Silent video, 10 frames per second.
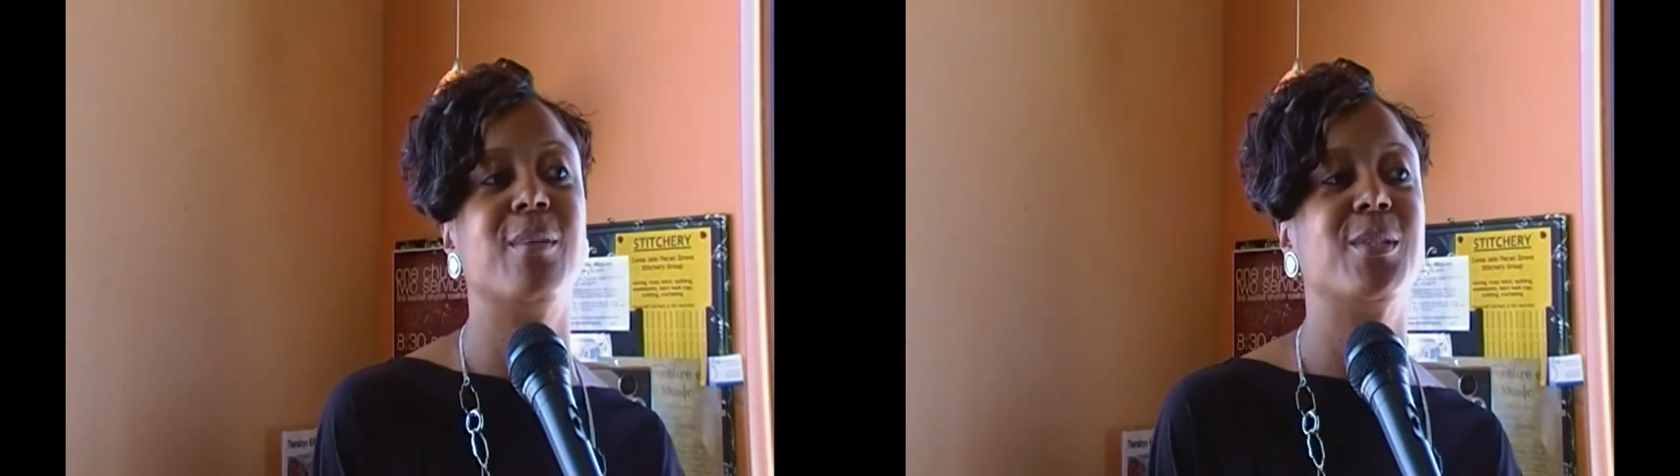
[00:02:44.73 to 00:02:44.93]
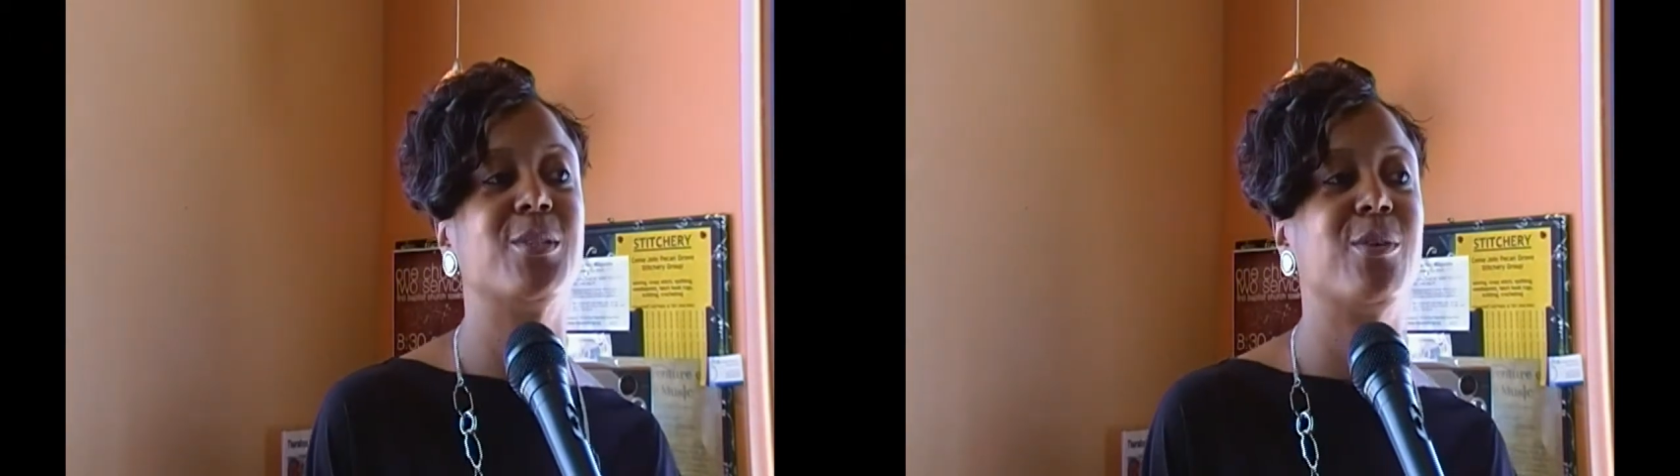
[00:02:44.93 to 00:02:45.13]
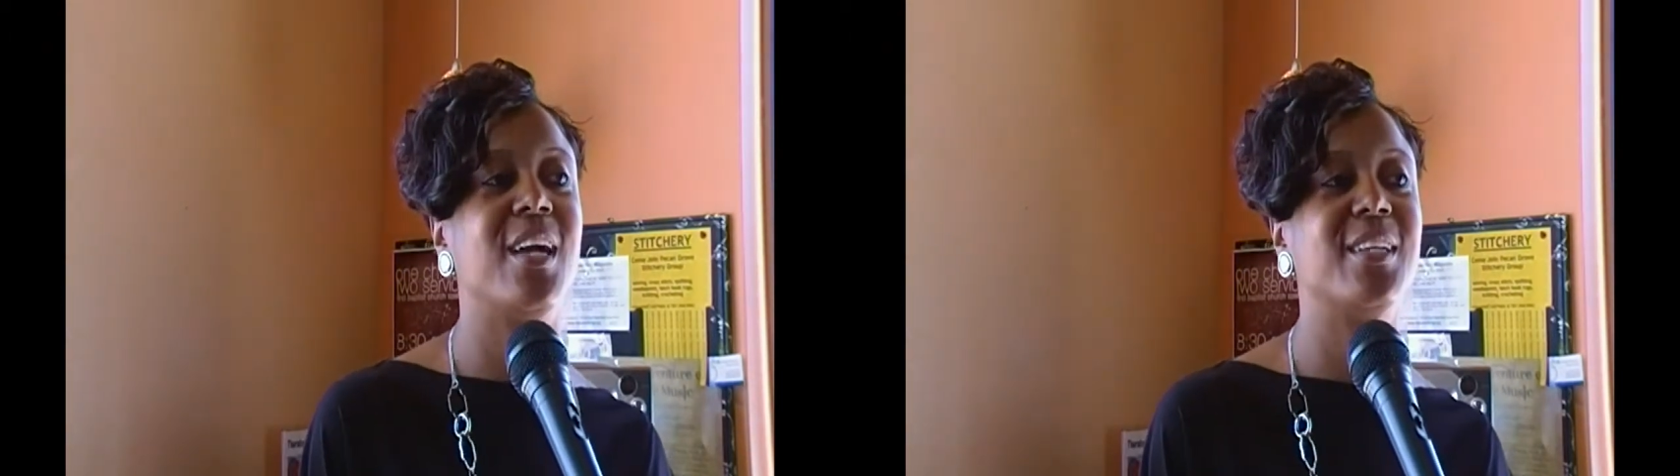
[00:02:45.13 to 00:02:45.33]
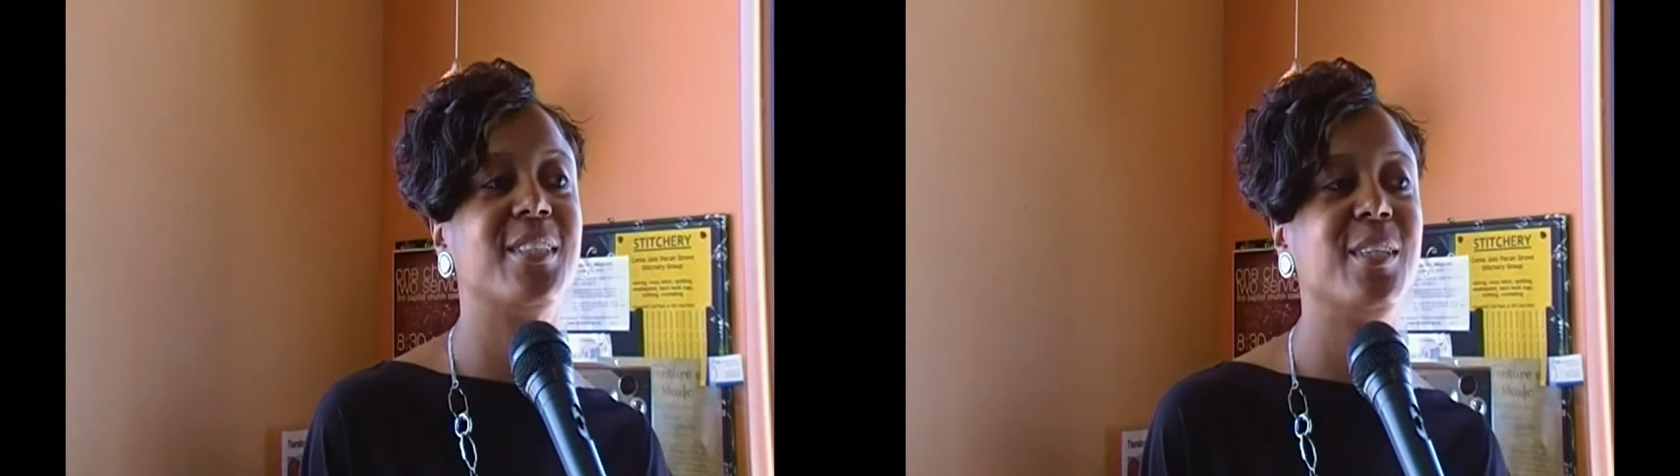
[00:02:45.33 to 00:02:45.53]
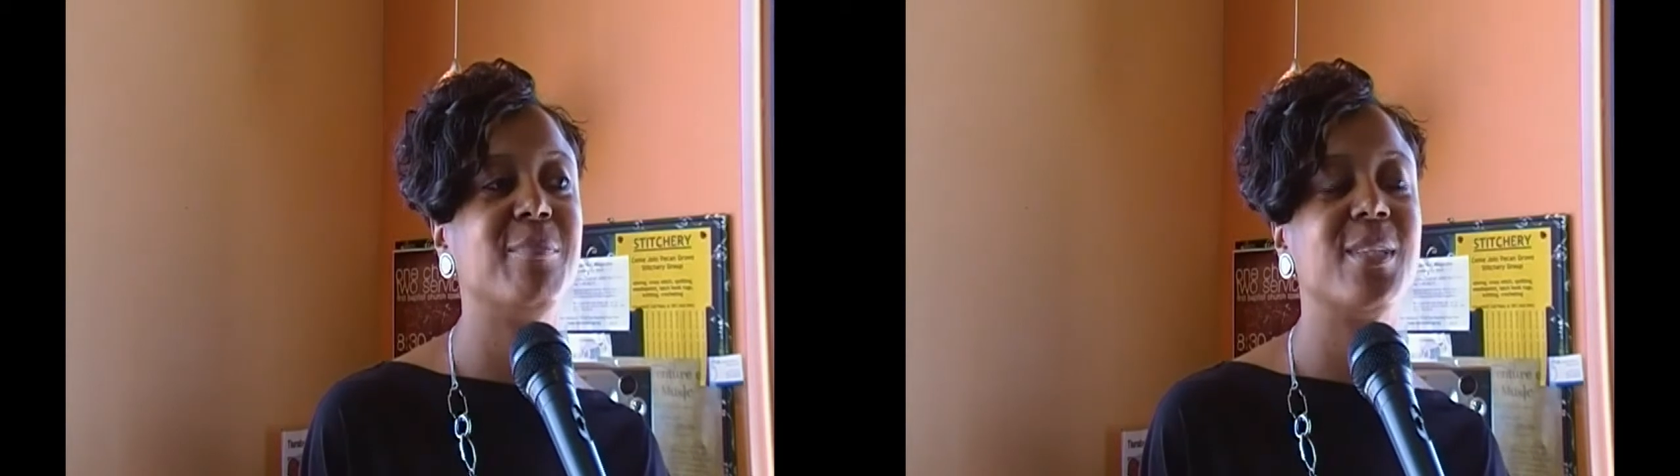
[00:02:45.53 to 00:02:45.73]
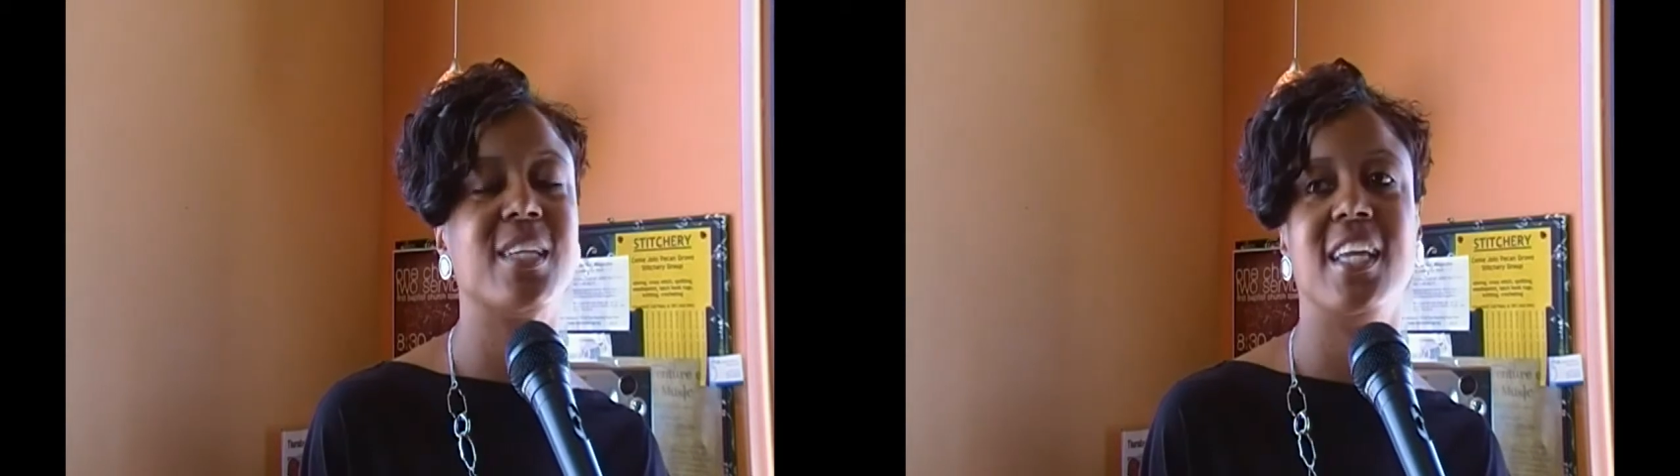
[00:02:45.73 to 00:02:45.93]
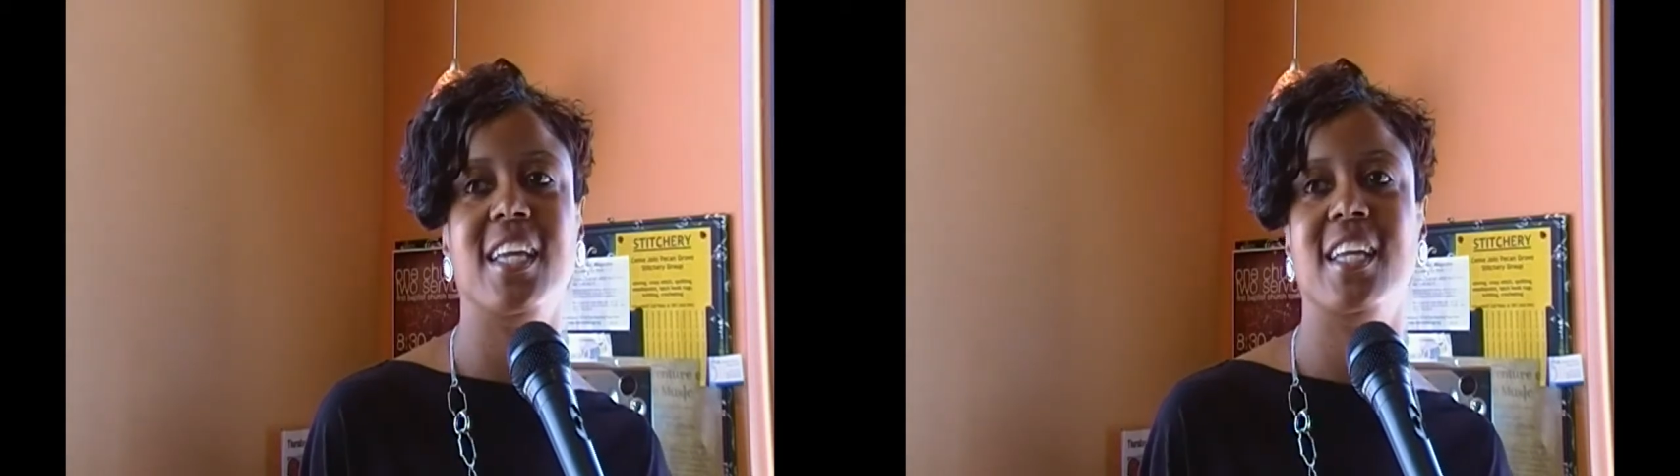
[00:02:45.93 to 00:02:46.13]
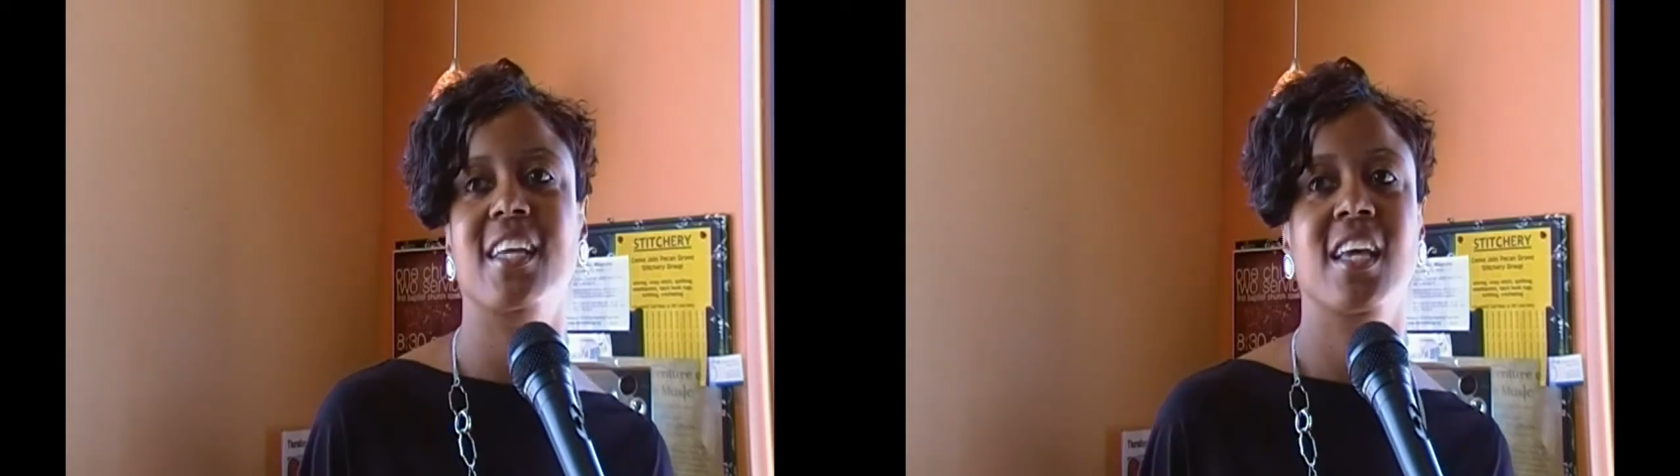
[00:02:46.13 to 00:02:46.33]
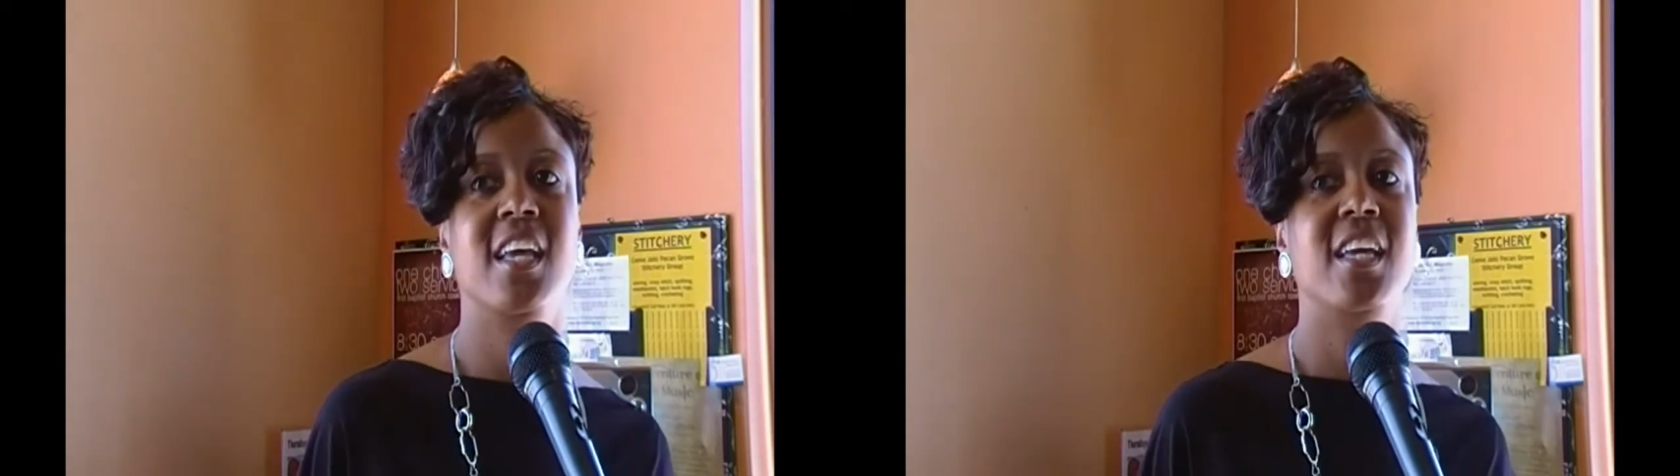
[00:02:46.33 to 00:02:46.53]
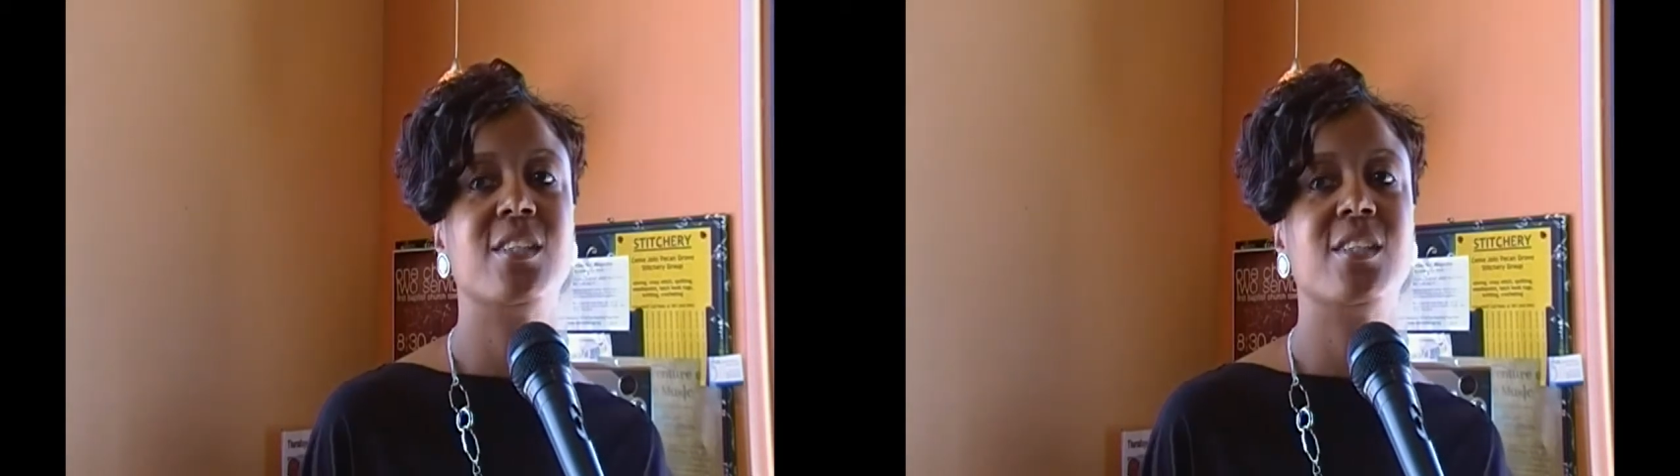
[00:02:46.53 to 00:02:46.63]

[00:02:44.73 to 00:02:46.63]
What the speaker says: and I'm going to try and attempt it again,